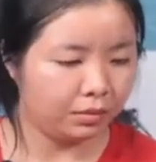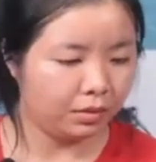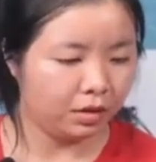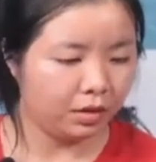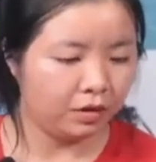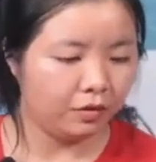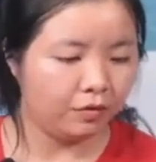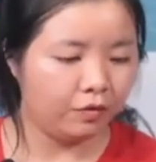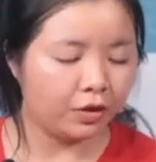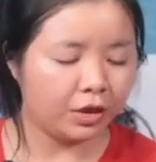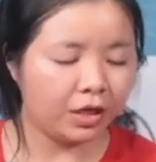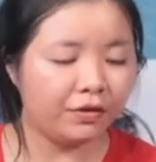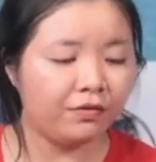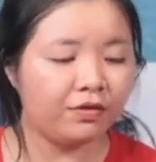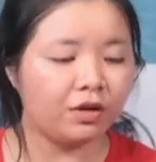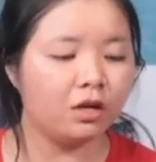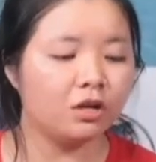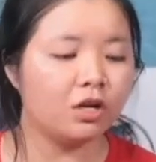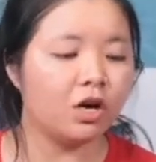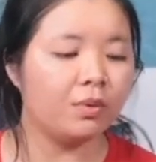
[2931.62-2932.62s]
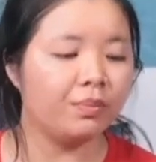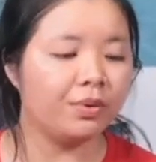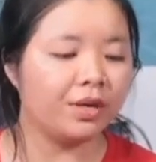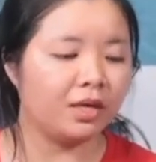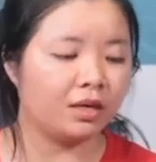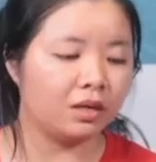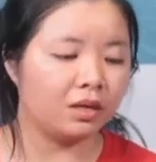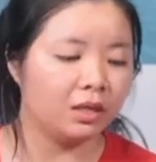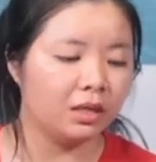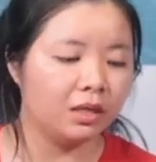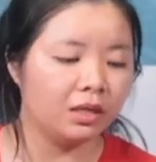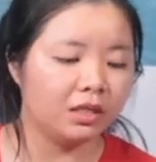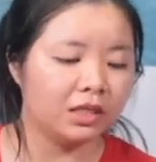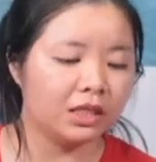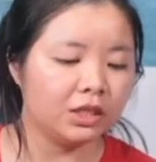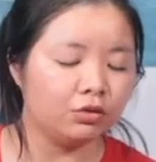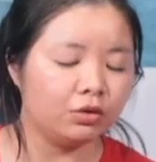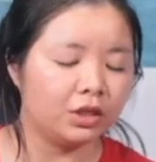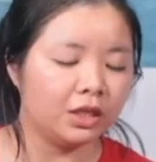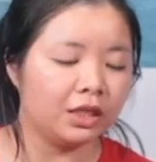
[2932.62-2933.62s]
for different topic.
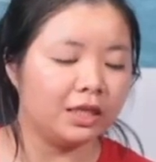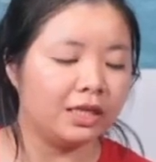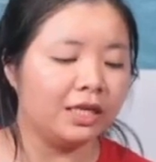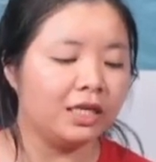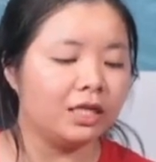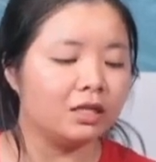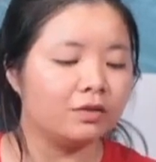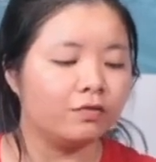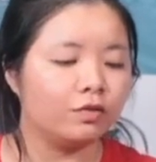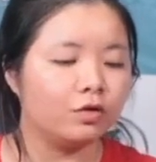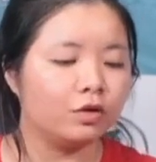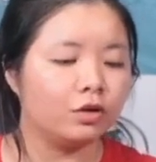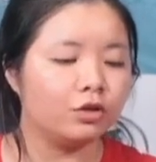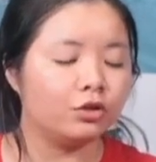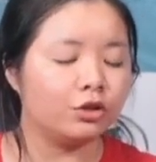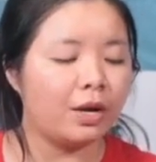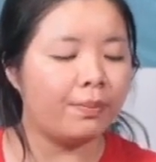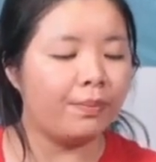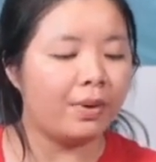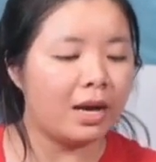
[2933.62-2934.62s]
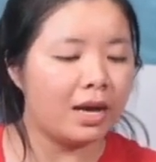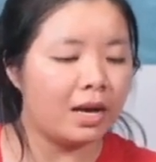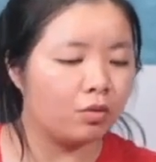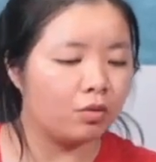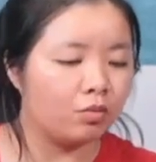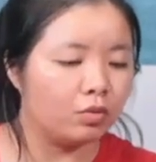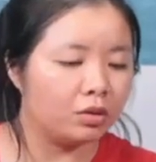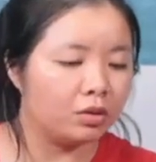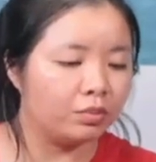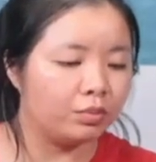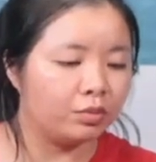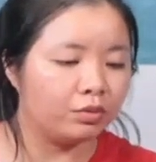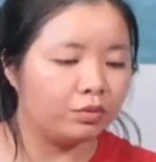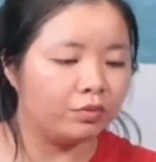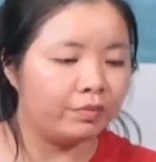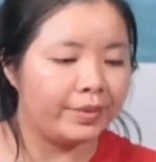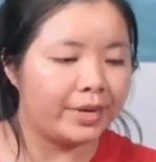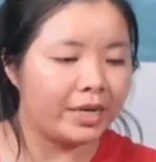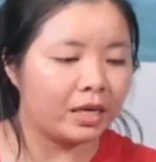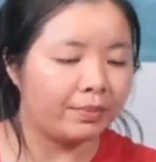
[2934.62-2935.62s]
So today is for dry bag, waterproof
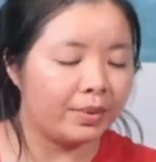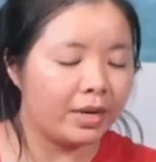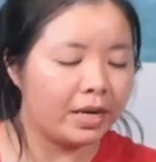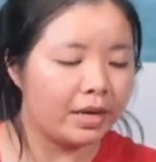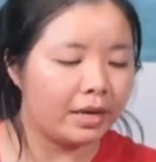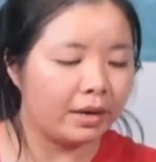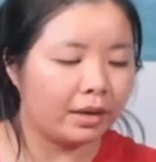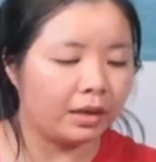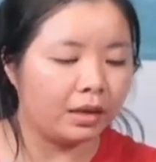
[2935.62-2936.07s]
backpack,